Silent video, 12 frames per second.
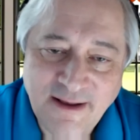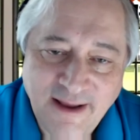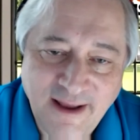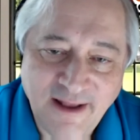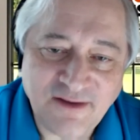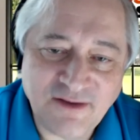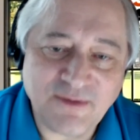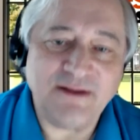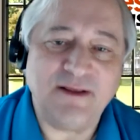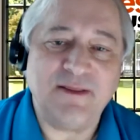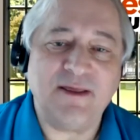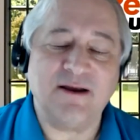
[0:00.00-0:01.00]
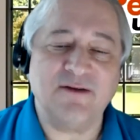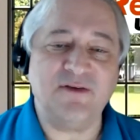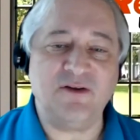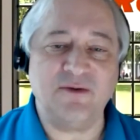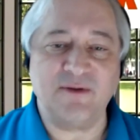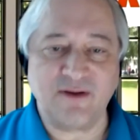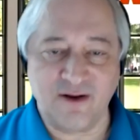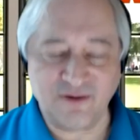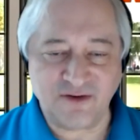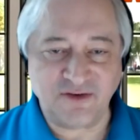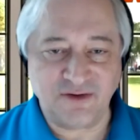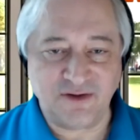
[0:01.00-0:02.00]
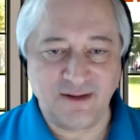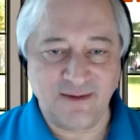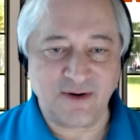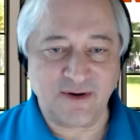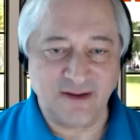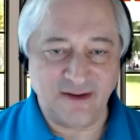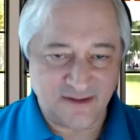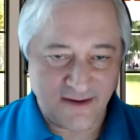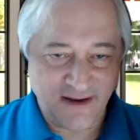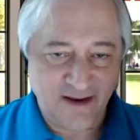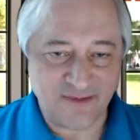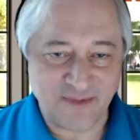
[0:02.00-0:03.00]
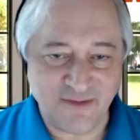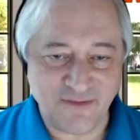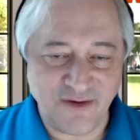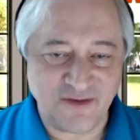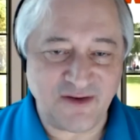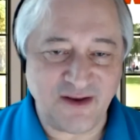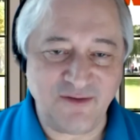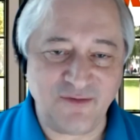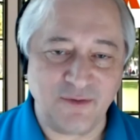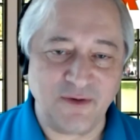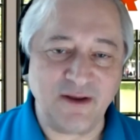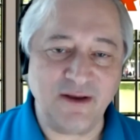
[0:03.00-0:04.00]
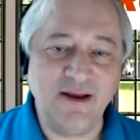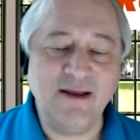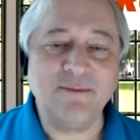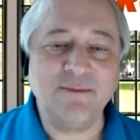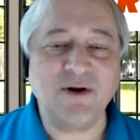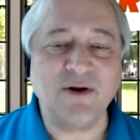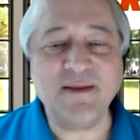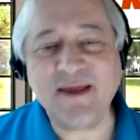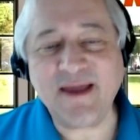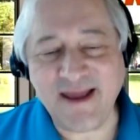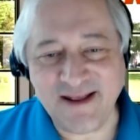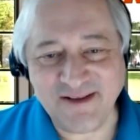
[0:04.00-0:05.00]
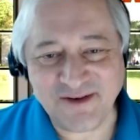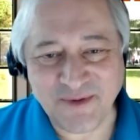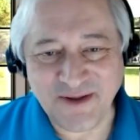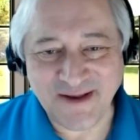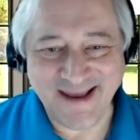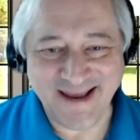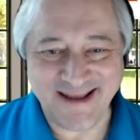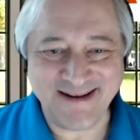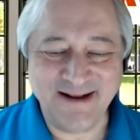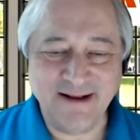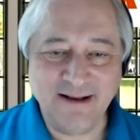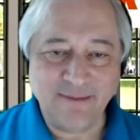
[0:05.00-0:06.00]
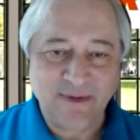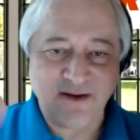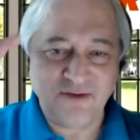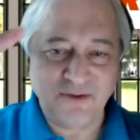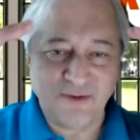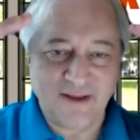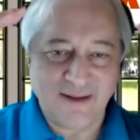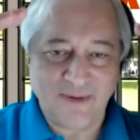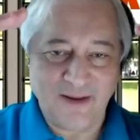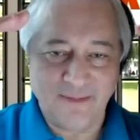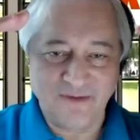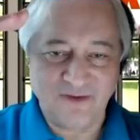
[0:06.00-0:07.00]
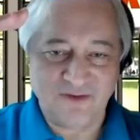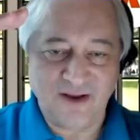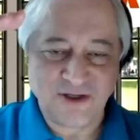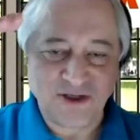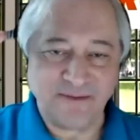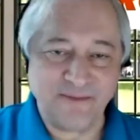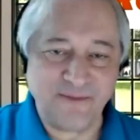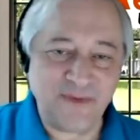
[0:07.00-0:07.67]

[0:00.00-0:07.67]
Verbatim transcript: Hands are only there if you do it conscious and deliberately. So here's my first hint for you. Bring in the hands where you can because you'll get people's attention.